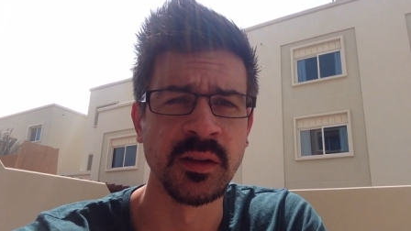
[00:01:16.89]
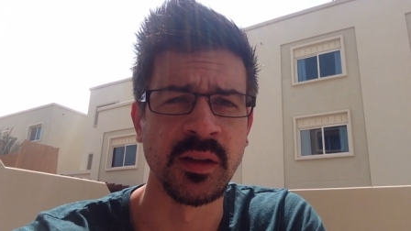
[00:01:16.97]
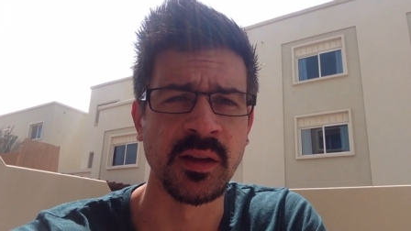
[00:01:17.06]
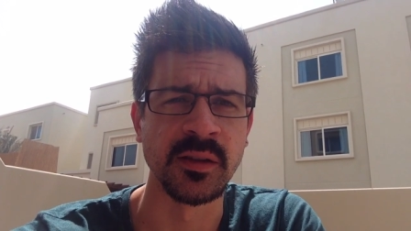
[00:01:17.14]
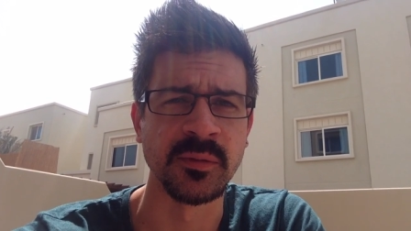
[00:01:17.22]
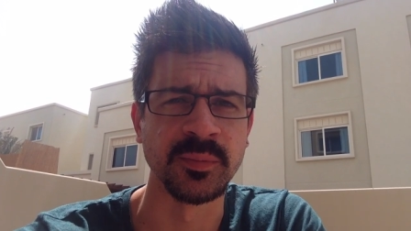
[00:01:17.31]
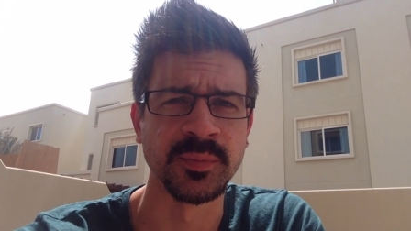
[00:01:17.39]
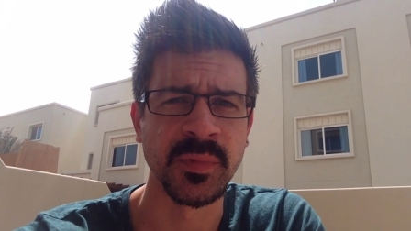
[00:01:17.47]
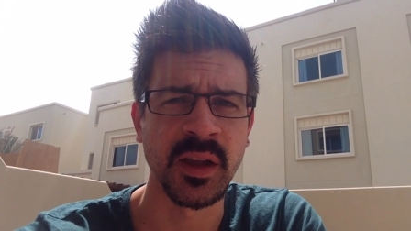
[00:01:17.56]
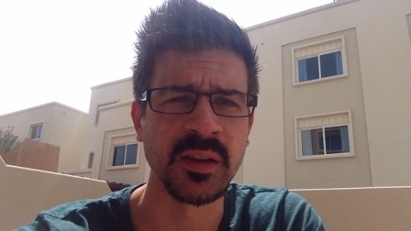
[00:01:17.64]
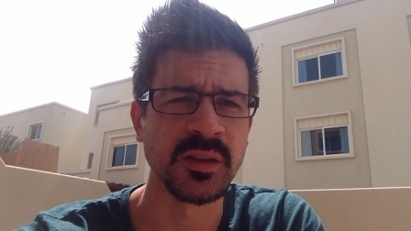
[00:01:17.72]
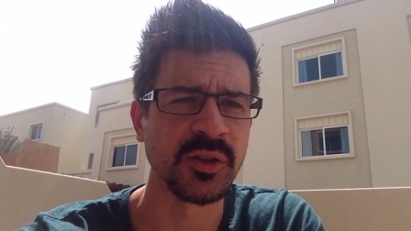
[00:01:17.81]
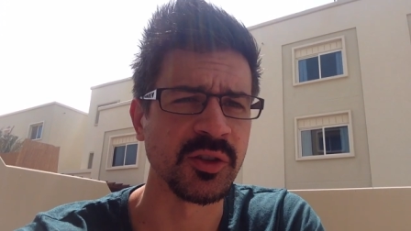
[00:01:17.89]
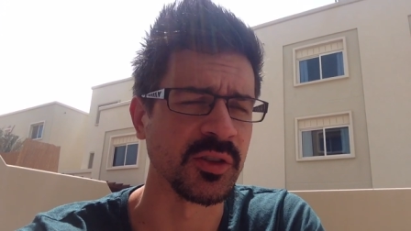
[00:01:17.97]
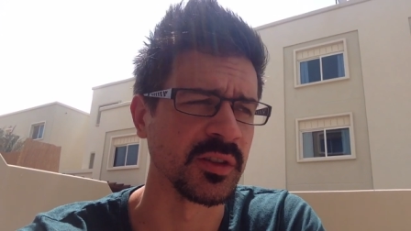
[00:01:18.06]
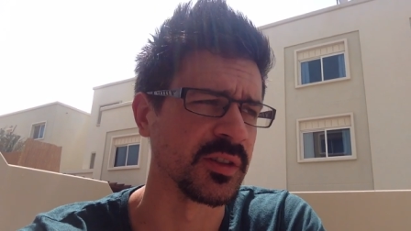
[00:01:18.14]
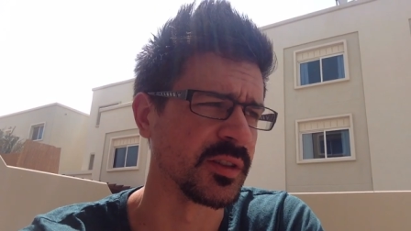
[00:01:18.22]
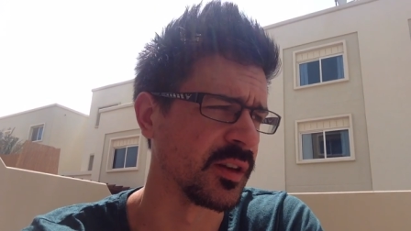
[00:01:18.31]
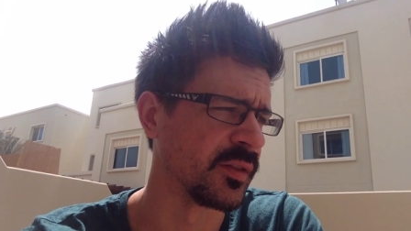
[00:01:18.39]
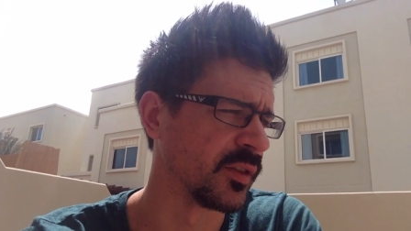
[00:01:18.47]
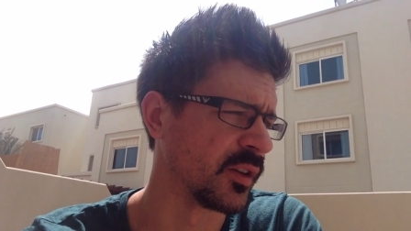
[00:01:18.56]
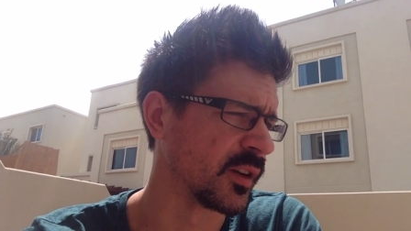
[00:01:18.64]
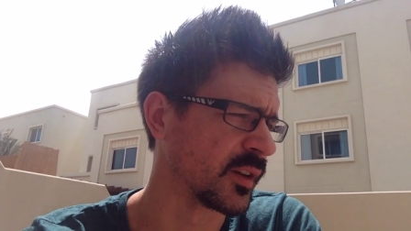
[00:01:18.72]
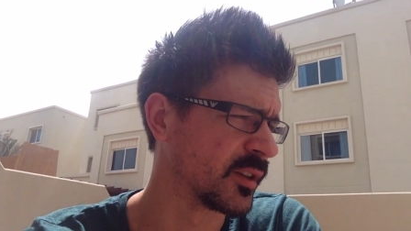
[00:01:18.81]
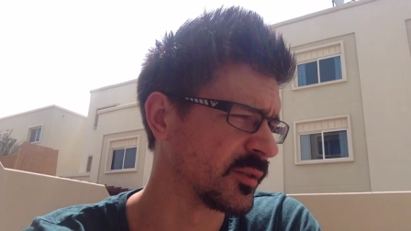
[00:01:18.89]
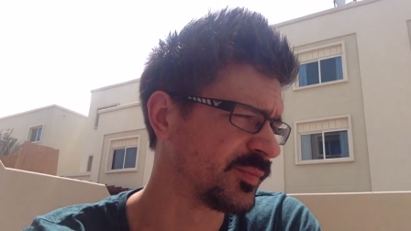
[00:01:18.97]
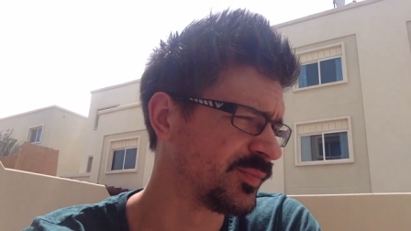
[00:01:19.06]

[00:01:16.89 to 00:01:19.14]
And it's usually stuff like,